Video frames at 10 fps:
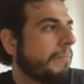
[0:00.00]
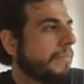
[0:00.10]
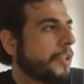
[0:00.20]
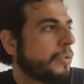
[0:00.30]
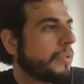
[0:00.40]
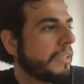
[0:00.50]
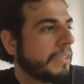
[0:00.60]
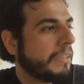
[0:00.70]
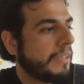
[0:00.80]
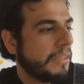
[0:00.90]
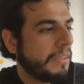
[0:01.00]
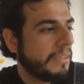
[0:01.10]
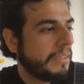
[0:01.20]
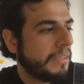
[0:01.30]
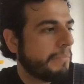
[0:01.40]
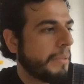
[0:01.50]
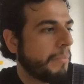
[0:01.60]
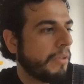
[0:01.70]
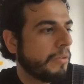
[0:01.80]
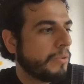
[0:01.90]
shooting
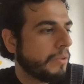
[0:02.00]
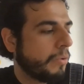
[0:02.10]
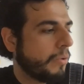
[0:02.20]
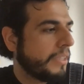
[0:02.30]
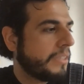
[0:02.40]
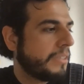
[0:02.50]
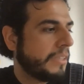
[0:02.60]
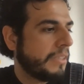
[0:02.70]
people who is